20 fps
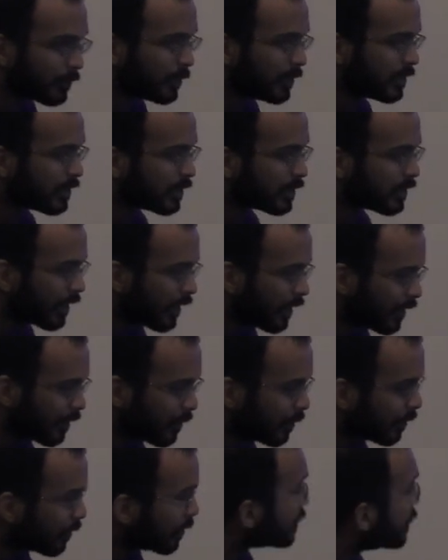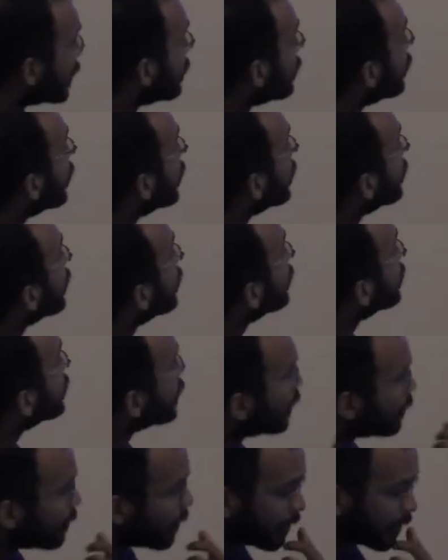reach the setup, the set point, we have the
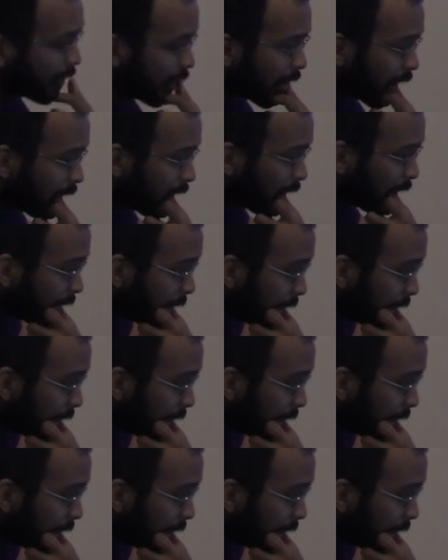timeout there.